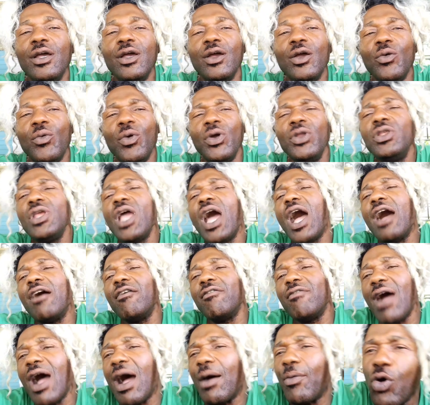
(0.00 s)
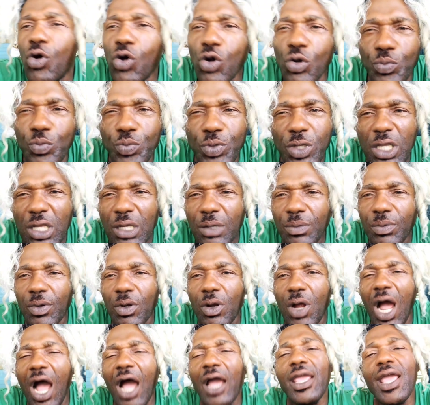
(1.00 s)
When you are rob old people,
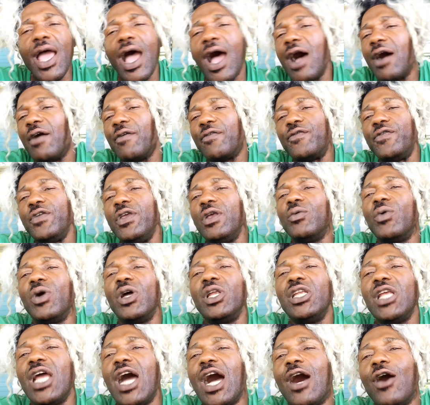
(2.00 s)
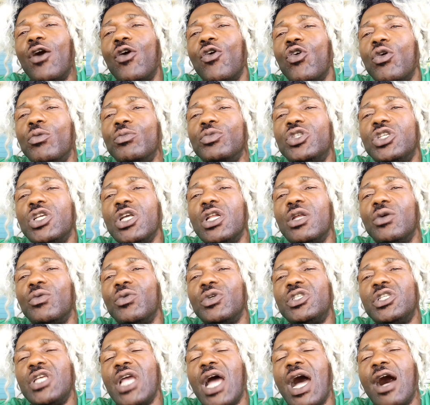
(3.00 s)
how you all feel when you are home chilling
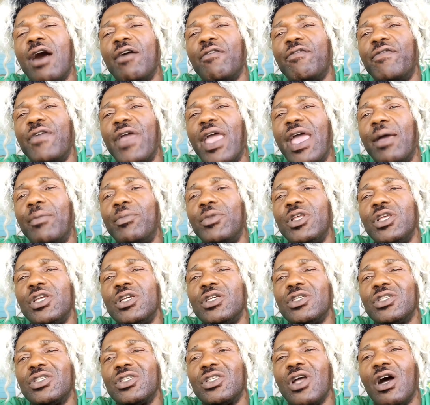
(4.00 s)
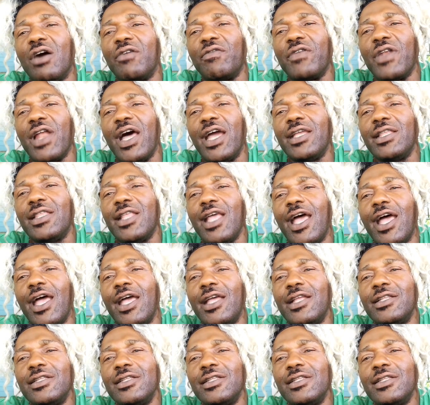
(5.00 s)
with your family and stuff like that?